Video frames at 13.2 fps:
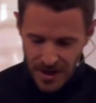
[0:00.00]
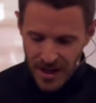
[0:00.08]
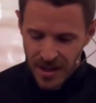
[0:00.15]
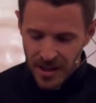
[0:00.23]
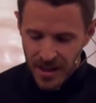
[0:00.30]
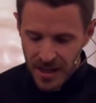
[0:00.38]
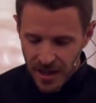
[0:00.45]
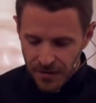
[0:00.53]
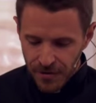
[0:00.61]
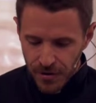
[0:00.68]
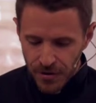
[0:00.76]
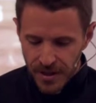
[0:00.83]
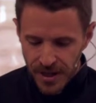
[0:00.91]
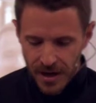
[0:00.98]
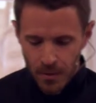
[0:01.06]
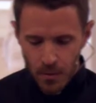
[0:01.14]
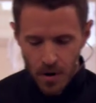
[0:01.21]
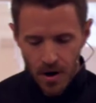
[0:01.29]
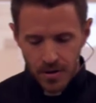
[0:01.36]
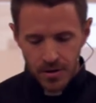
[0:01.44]
and the evil that I
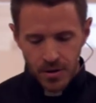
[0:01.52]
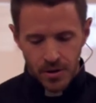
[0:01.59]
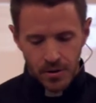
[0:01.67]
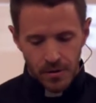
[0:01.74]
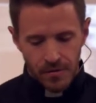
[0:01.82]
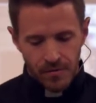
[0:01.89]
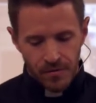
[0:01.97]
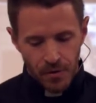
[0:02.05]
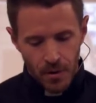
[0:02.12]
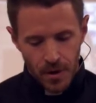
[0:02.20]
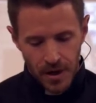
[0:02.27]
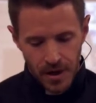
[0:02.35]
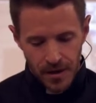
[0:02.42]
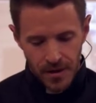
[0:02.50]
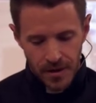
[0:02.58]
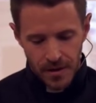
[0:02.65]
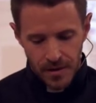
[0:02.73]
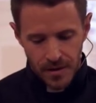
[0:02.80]
want to avoid,